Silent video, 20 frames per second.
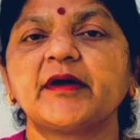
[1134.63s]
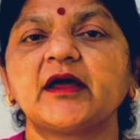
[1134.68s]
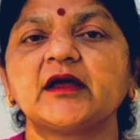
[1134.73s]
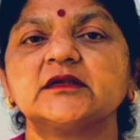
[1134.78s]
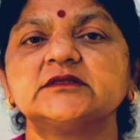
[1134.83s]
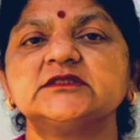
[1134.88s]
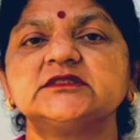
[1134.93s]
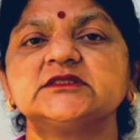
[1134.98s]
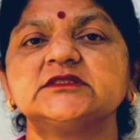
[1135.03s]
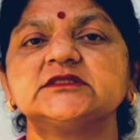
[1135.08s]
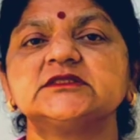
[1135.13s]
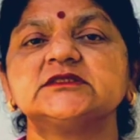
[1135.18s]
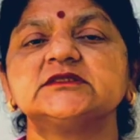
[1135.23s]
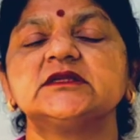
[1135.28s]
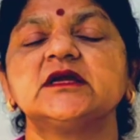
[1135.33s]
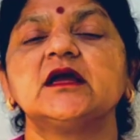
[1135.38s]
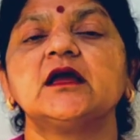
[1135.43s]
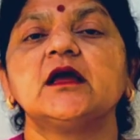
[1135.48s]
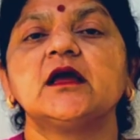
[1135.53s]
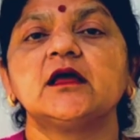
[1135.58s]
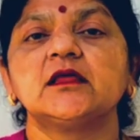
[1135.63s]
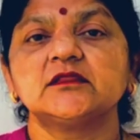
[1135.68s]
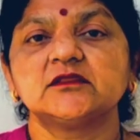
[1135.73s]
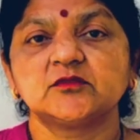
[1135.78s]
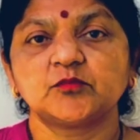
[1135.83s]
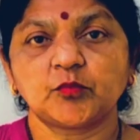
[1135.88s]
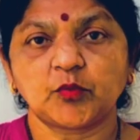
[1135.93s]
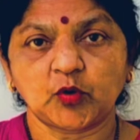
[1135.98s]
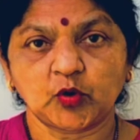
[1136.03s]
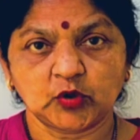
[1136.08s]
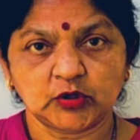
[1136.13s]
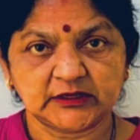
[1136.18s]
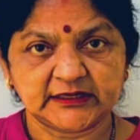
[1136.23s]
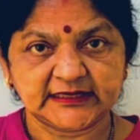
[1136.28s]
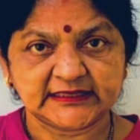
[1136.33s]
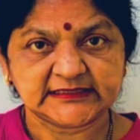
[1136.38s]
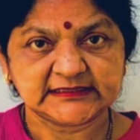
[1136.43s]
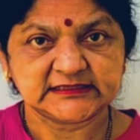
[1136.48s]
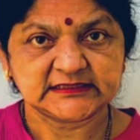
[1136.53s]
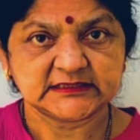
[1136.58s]
profession in old
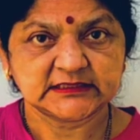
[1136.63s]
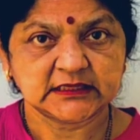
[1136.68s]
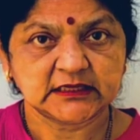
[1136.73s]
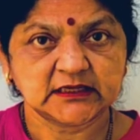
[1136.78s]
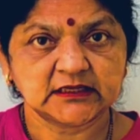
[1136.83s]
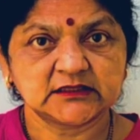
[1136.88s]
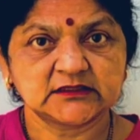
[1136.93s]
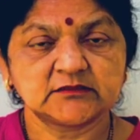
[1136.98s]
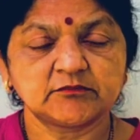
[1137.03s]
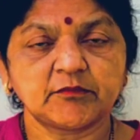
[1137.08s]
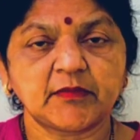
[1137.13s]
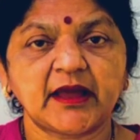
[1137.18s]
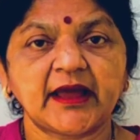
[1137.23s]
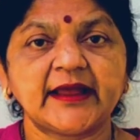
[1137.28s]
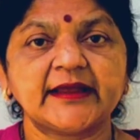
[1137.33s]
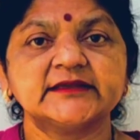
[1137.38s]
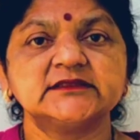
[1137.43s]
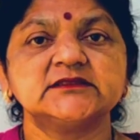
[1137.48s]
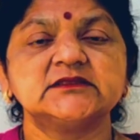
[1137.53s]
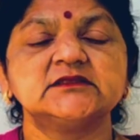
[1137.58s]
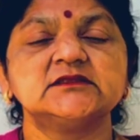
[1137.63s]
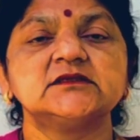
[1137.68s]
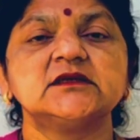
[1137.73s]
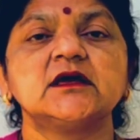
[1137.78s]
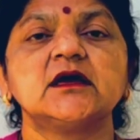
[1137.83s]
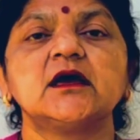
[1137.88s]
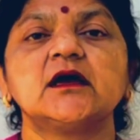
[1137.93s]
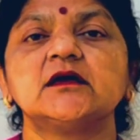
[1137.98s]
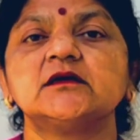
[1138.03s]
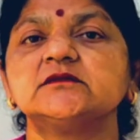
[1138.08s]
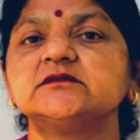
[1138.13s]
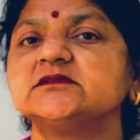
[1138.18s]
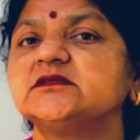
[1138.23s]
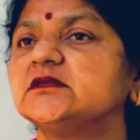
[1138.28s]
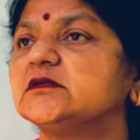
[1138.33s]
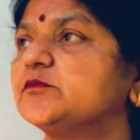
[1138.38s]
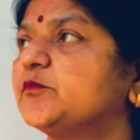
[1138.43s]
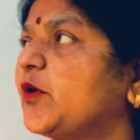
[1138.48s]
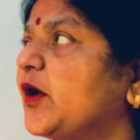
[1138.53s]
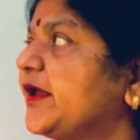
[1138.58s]
days. The baker and
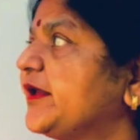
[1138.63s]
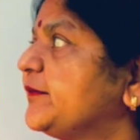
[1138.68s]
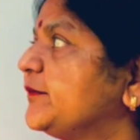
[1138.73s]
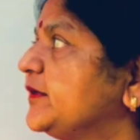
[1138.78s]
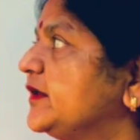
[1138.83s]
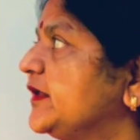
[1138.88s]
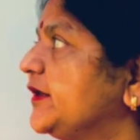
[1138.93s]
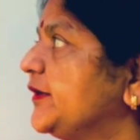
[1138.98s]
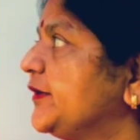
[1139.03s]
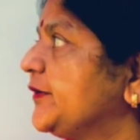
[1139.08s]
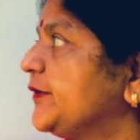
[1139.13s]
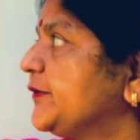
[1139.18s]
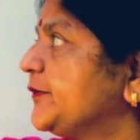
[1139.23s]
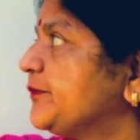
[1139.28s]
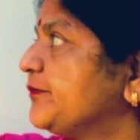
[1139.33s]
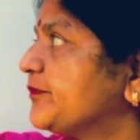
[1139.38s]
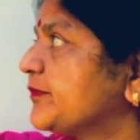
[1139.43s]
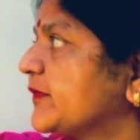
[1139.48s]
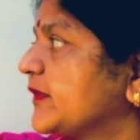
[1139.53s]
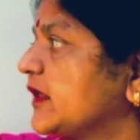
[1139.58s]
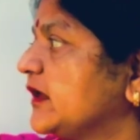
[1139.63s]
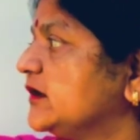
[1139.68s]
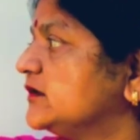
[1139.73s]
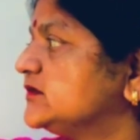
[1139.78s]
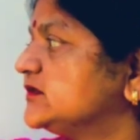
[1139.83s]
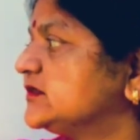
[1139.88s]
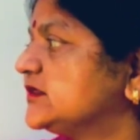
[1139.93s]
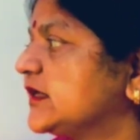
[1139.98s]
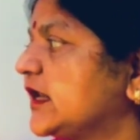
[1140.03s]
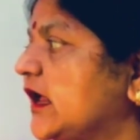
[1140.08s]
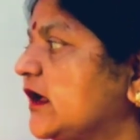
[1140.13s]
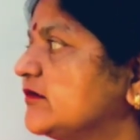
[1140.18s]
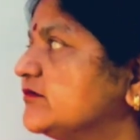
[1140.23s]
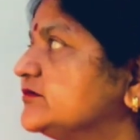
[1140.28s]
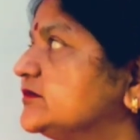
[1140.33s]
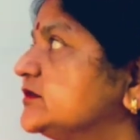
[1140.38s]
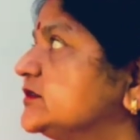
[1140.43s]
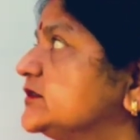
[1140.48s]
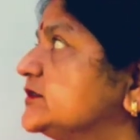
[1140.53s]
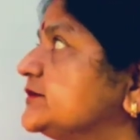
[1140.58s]
his family never
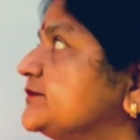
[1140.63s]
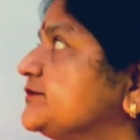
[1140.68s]
starved.